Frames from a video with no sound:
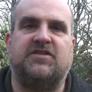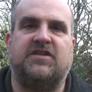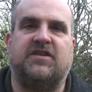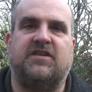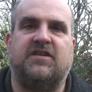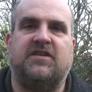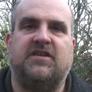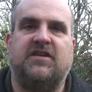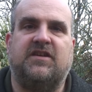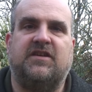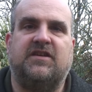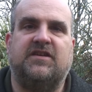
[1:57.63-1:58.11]
to,
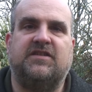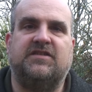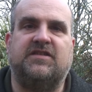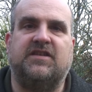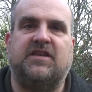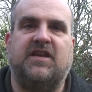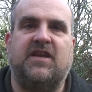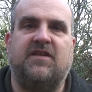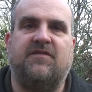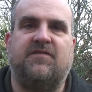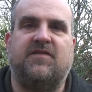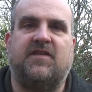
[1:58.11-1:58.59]
to
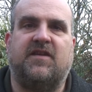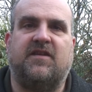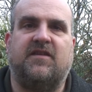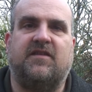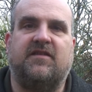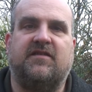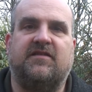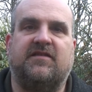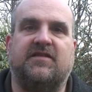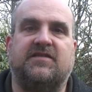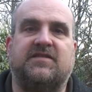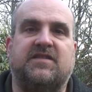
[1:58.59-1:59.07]
give the,
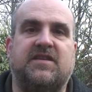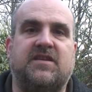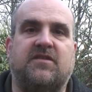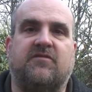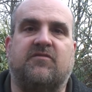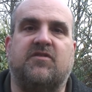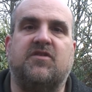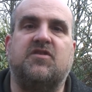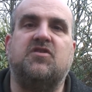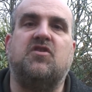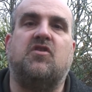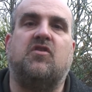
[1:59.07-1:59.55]
the
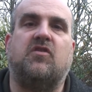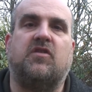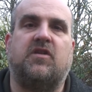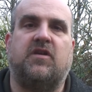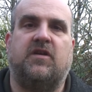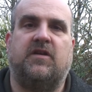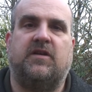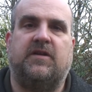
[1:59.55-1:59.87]
secret knock.